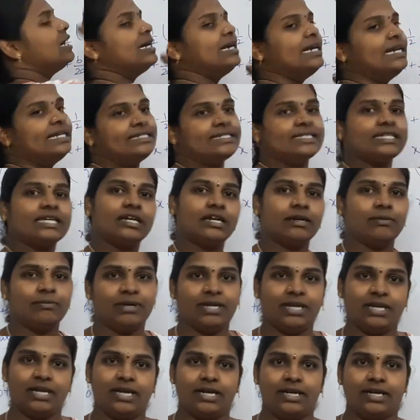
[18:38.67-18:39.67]

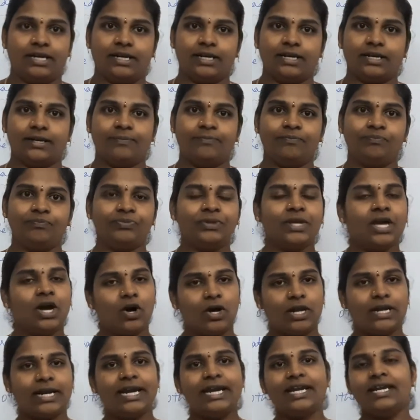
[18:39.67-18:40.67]
discriminant.
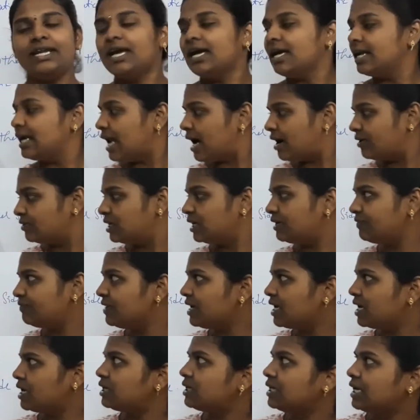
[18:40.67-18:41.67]
Alright, now that
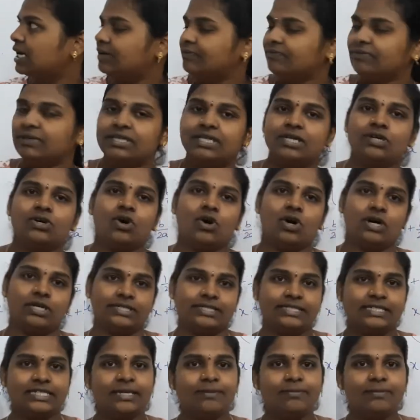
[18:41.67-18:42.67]
we are done with the
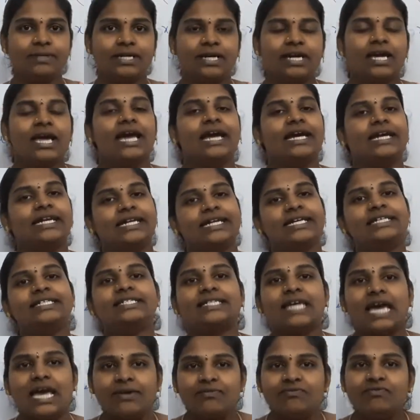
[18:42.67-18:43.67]
concept, it is
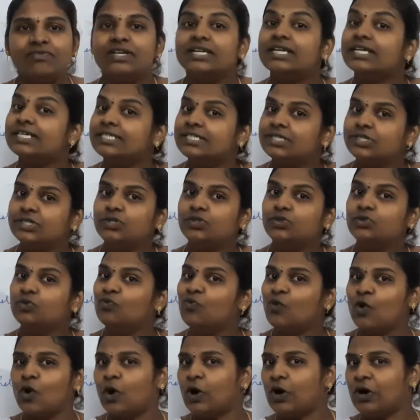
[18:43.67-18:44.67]
time for us to do
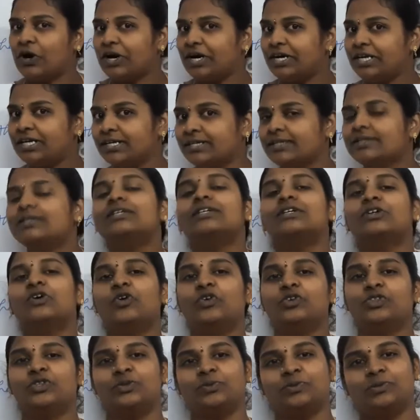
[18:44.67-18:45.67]
what?
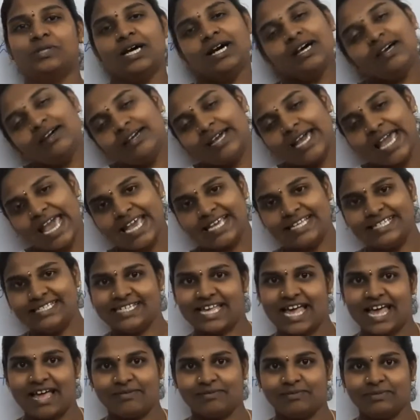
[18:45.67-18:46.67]
Go through the
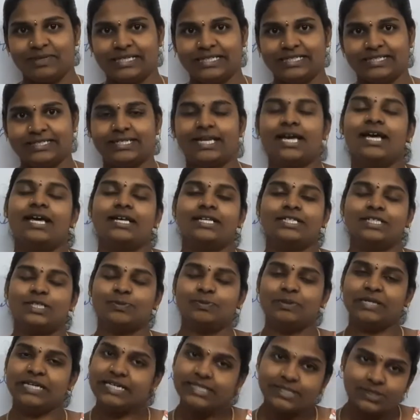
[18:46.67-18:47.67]
examples. So
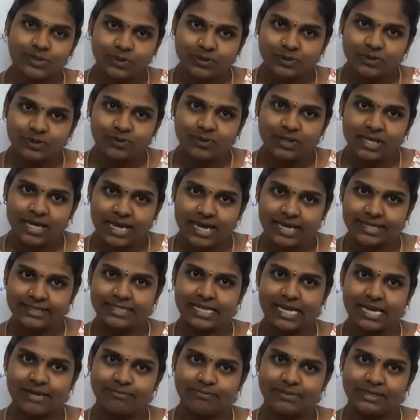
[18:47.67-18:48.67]
please go through the
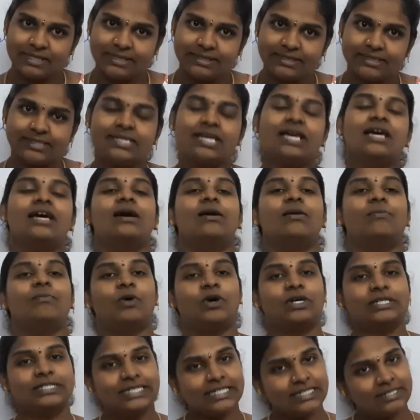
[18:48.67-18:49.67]
examples,
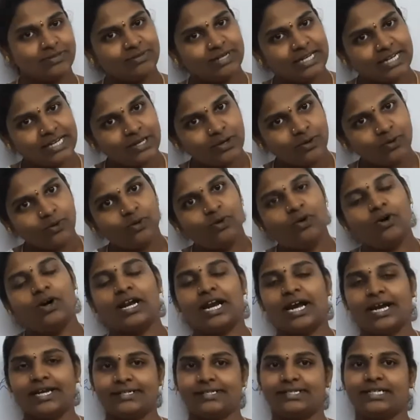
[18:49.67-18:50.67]
pause this video
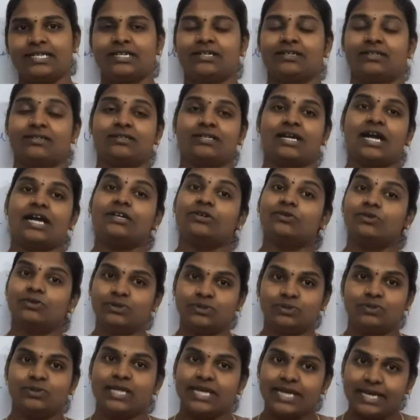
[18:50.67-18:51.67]
right here and go
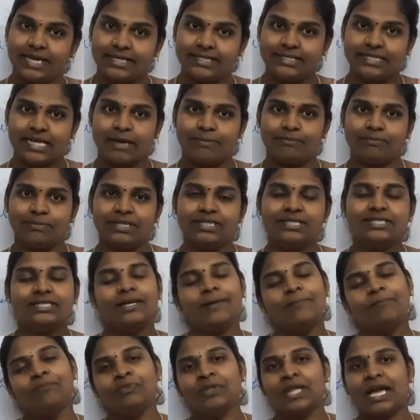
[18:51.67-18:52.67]
through the examples
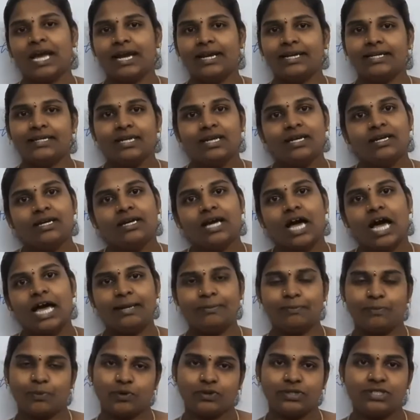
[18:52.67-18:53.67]
and
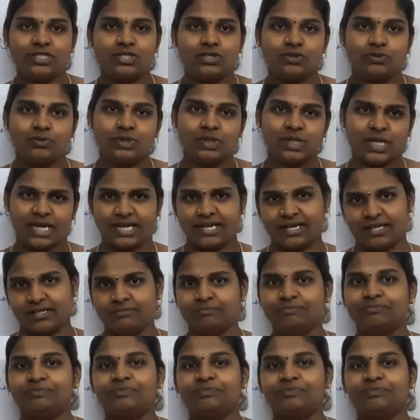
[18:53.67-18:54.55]
unpause to check